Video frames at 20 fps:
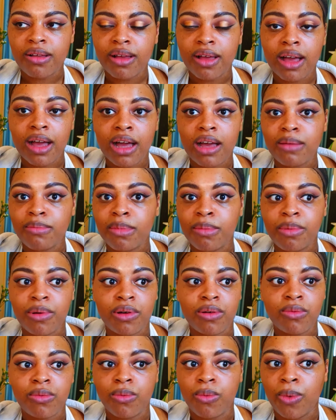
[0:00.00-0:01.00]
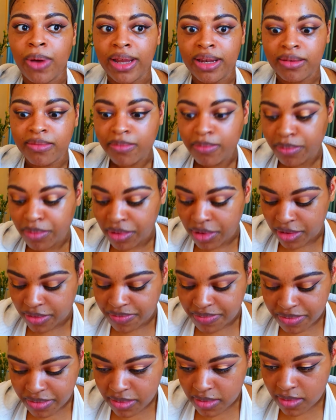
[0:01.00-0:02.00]
Can't remember when, but
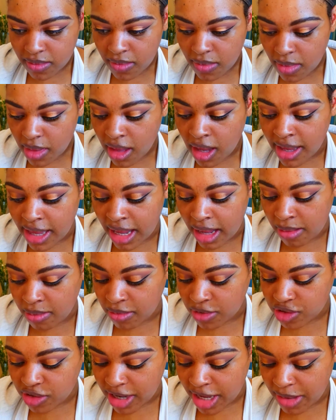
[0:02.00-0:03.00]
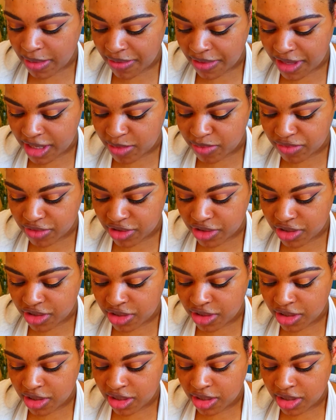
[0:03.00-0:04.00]
yeah, I'm gonna try it with this brush
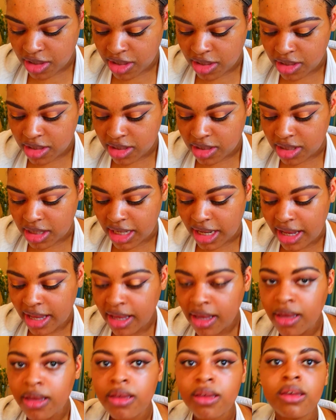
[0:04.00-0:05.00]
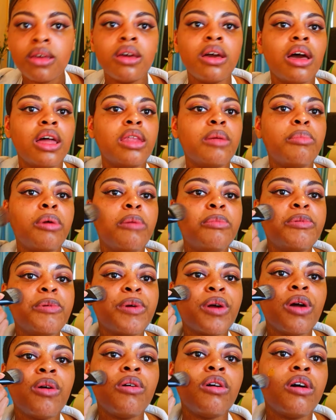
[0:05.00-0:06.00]
today. And I'll probably
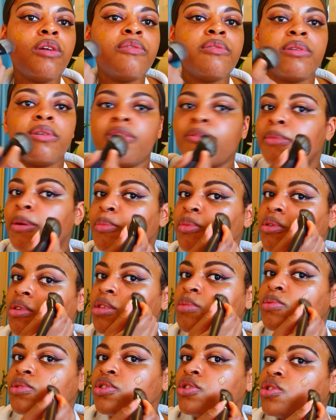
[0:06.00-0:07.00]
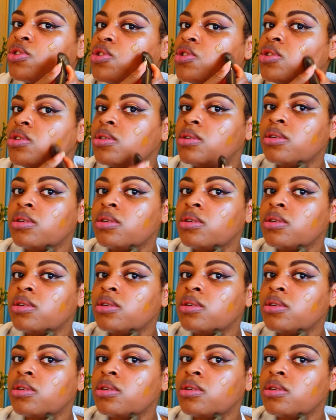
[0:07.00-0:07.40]
go over it with my beauty sponge.